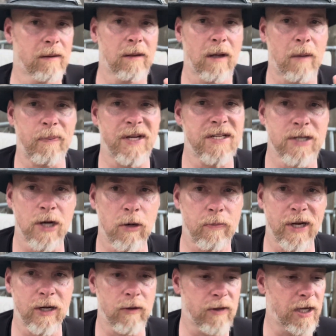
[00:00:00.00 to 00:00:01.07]
A piece no
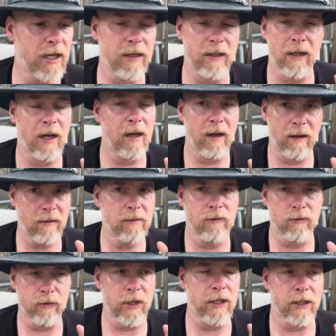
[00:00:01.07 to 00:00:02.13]
bigger than,
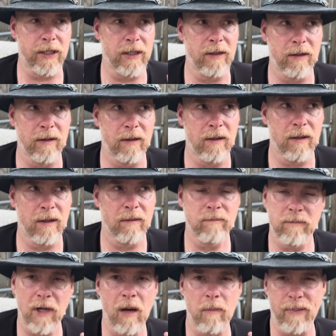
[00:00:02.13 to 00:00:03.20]
really,
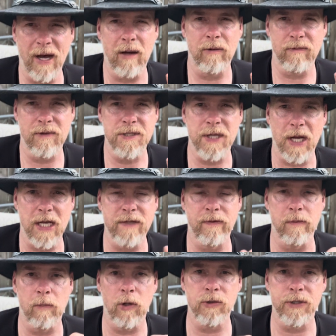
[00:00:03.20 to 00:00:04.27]
about the size of a
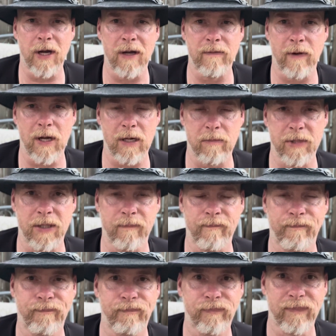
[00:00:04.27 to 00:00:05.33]
multivitamin.
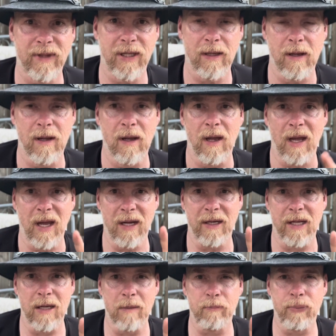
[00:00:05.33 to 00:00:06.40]
And
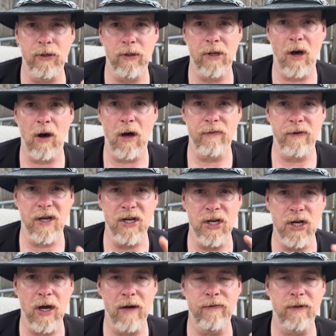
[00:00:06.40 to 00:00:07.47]
it put off
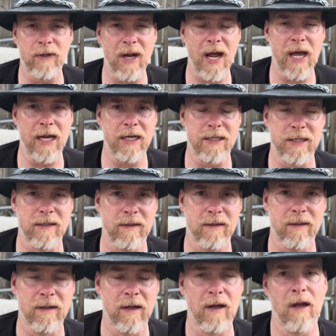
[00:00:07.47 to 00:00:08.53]
enough light
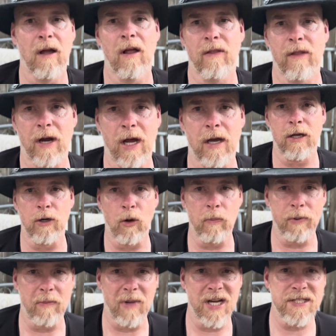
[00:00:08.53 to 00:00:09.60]
that I
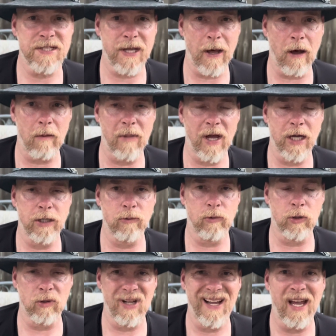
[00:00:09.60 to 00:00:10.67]
open my scout
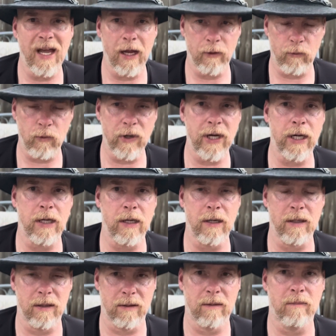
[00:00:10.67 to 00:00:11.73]
manual and read
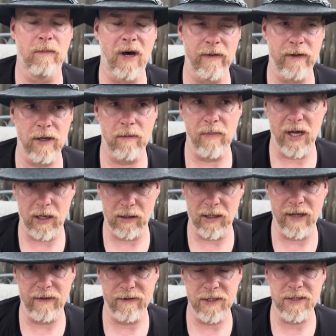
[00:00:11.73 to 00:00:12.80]
by the amount of
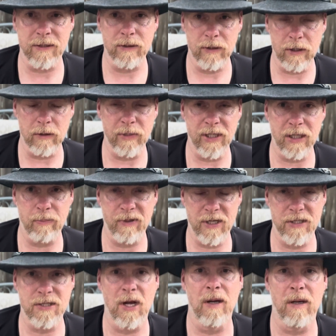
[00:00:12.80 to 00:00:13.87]
light this little bitty
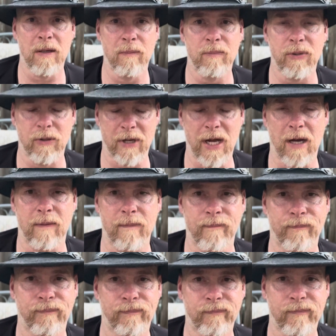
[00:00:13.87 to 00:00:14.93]
piece put out.
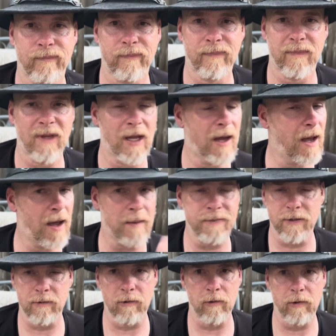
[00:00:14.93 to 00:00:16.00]

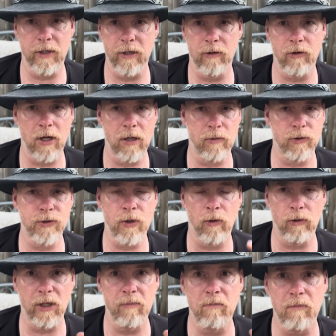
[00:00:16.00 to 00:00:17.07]
Absolutely incredible,
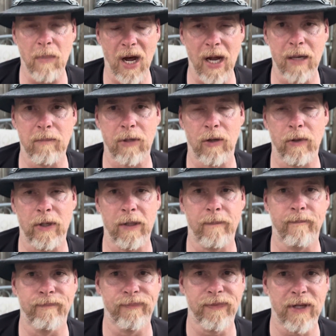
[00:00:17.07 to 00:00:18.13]
totally mind-blowing.
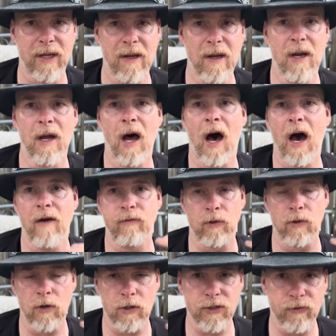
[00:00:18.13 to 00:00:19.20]
I've
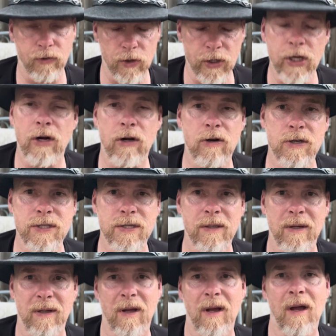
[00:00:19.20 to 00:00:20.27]
looked for
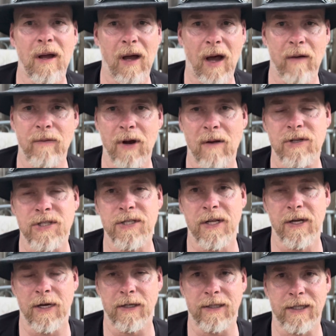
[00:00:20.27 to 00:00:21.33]
years, I've never
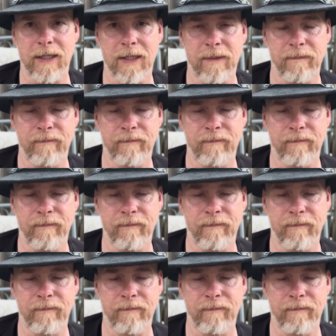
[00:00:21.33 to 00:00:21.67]
seen it again.